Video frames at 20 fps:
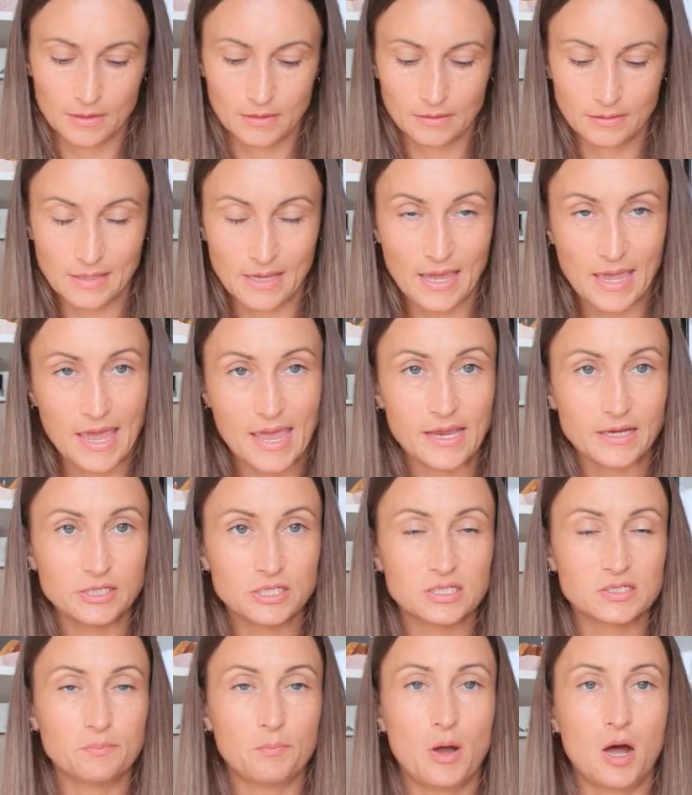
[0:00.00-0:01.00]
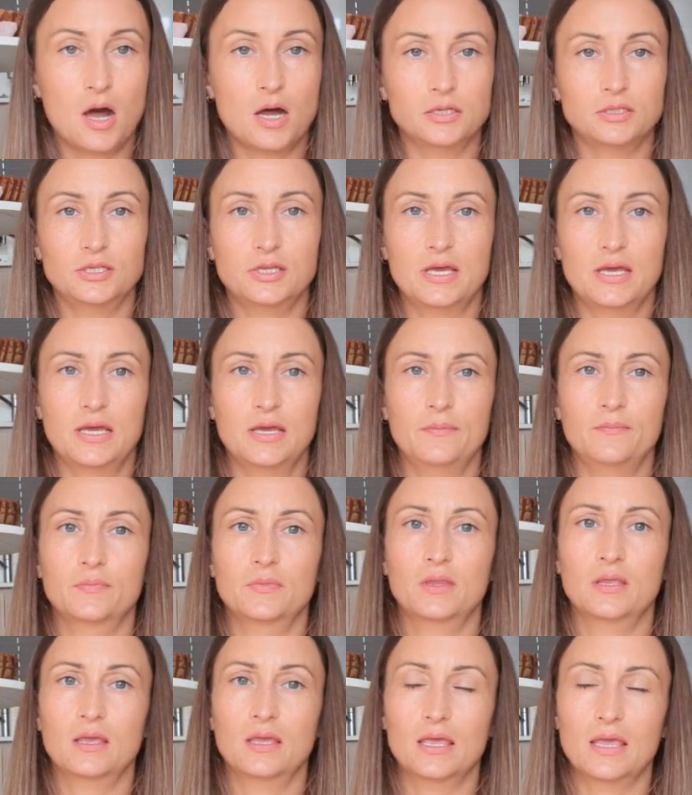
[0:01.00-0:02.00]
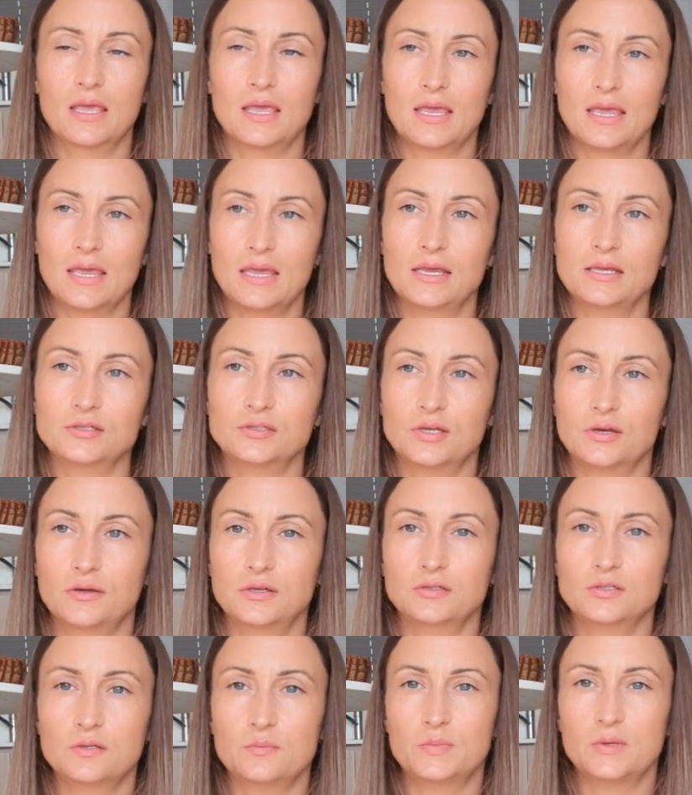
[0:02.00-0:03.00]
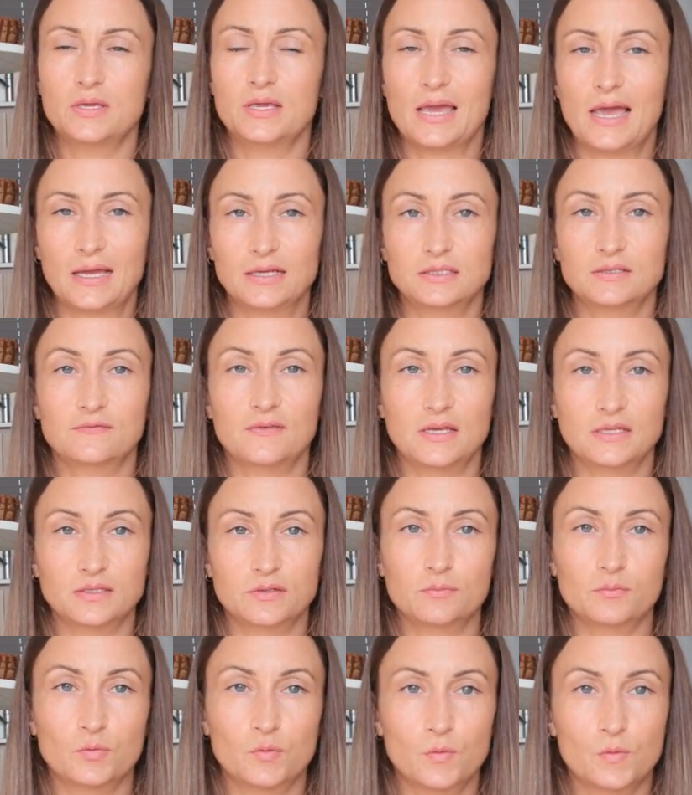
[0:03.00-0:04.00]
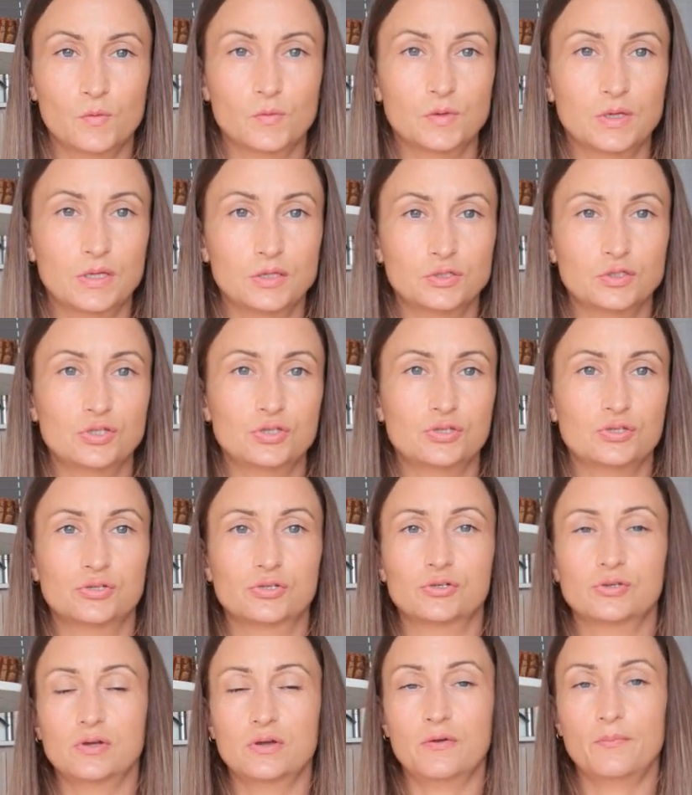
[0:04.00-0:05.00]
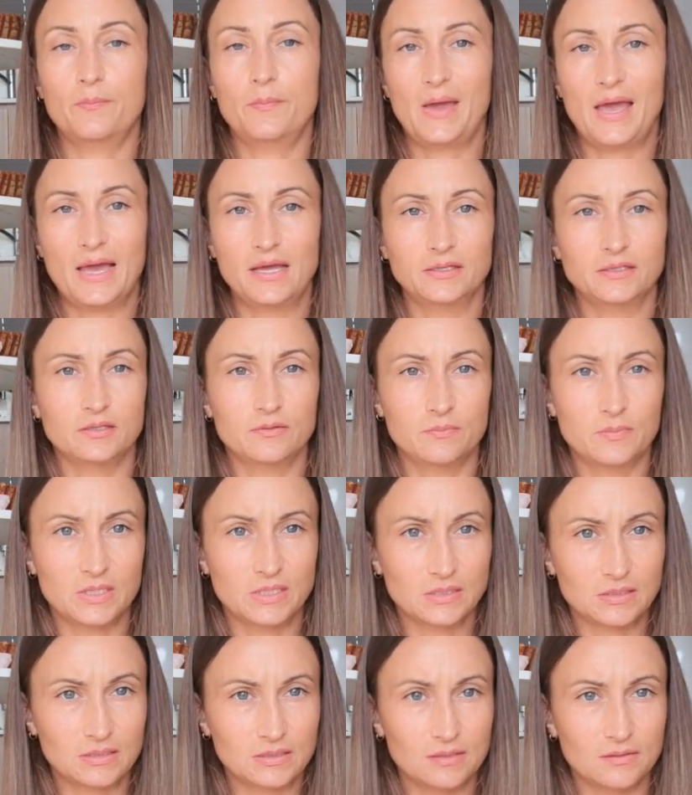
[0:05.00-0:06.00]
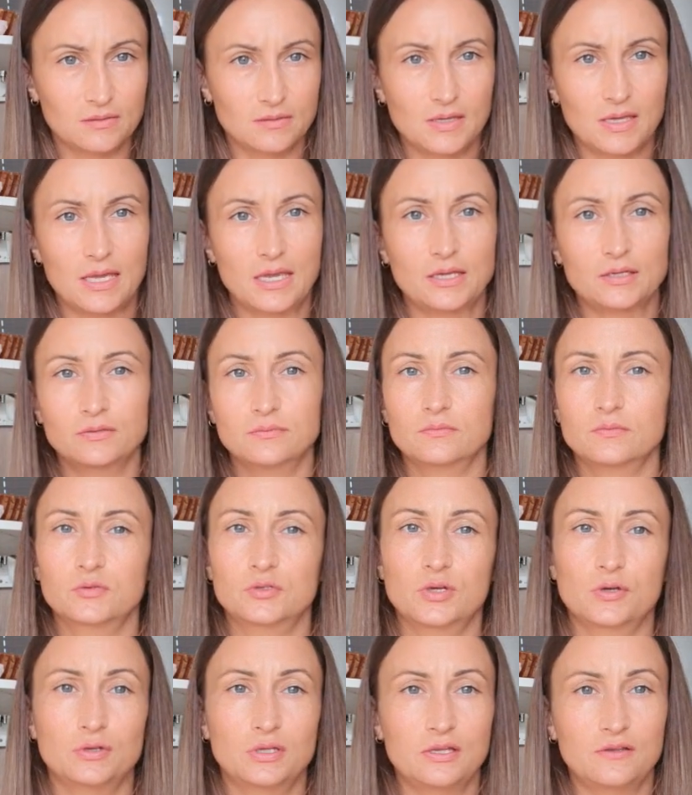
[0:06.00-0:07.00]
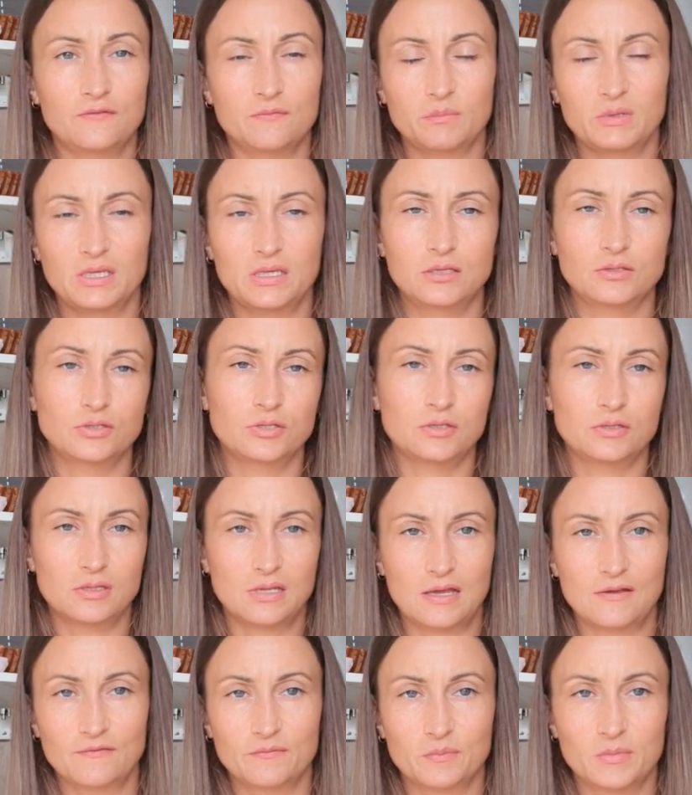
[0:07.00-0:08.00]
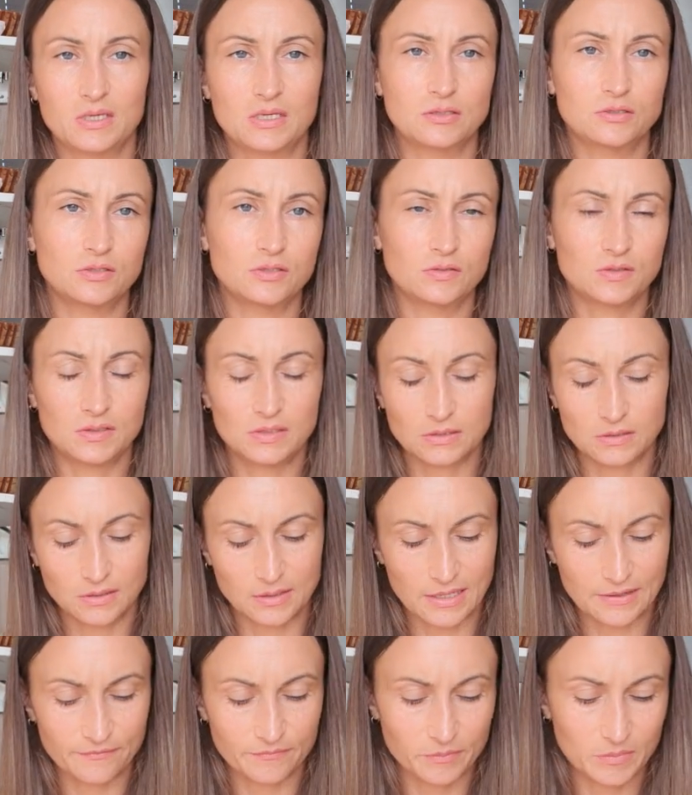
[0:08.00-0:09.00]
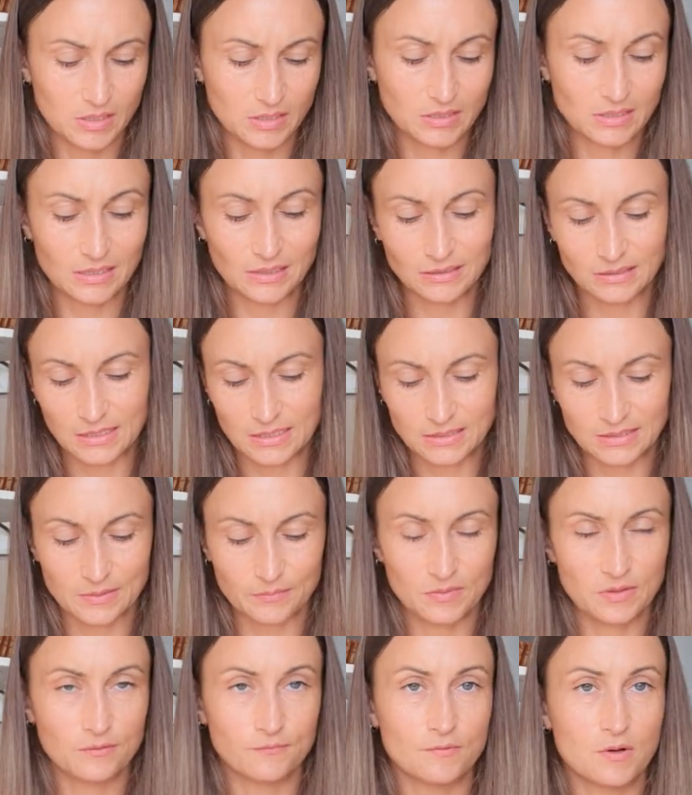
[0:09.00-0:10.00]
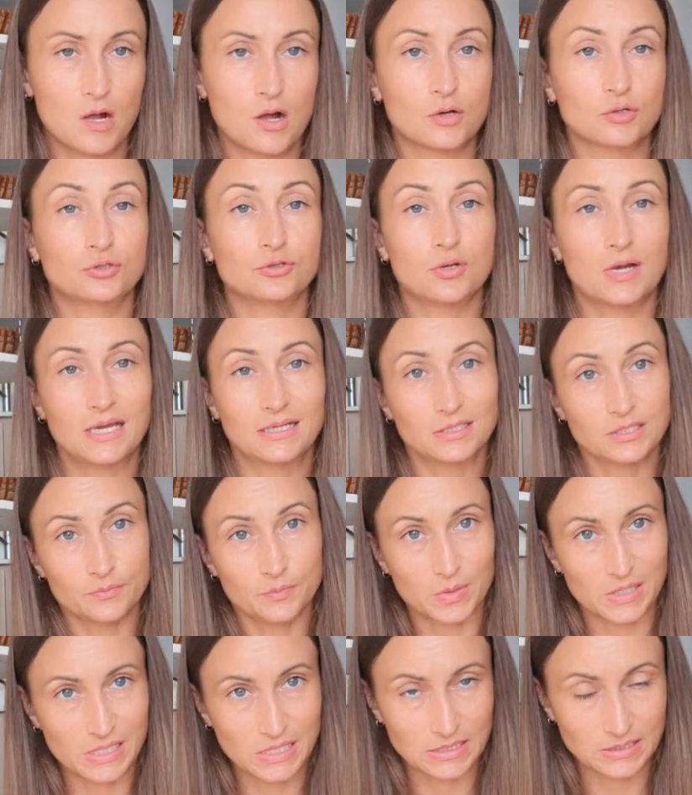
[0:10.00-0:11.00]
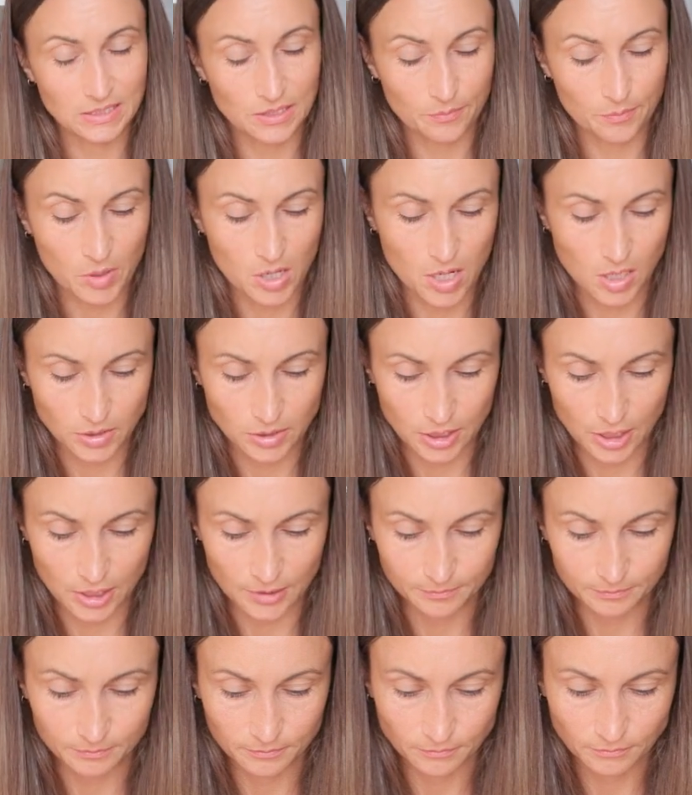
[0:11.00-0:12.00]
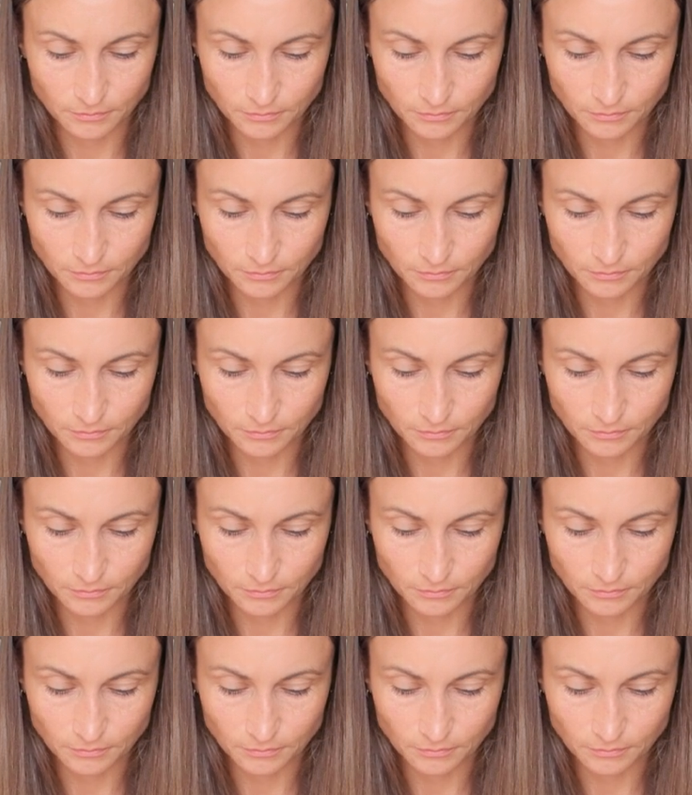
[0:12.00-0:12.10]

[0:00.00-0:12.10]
The anxious partner is going to be activated more into abandonment. Okay, don't leave me. Do you love me? Do you still love me? Did I say something wrong? Trying to please their partner.